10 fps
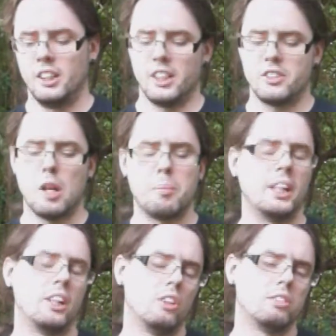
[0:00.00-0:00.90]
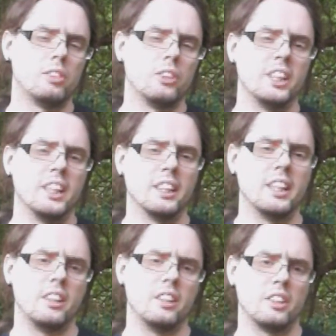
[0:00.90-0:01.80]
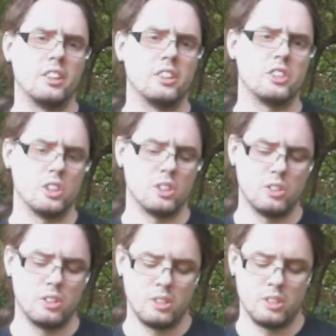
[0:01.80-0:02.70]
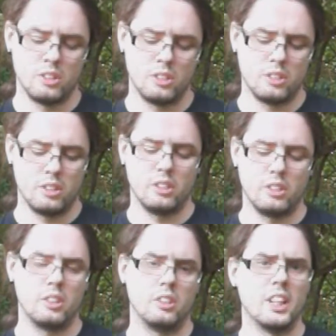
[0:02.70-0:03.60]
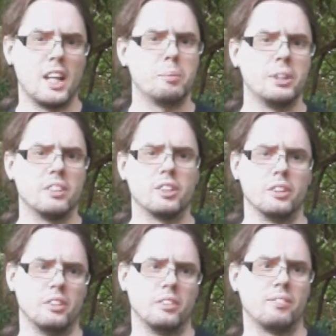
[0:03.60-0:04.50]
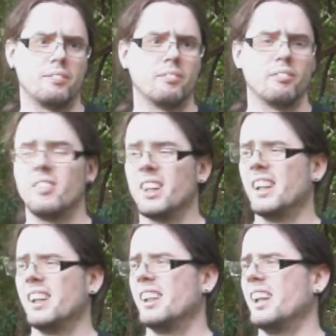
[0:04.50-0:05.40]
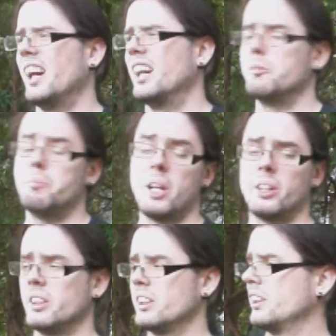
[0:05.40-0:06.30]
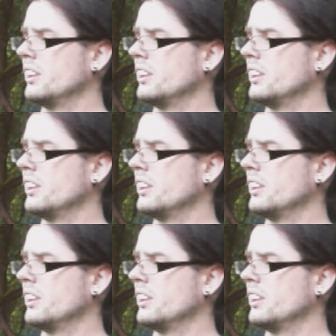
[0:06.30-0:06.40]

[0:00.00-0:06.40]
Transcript: Like I said, I plan on overvolting it later, so that'll be different and better.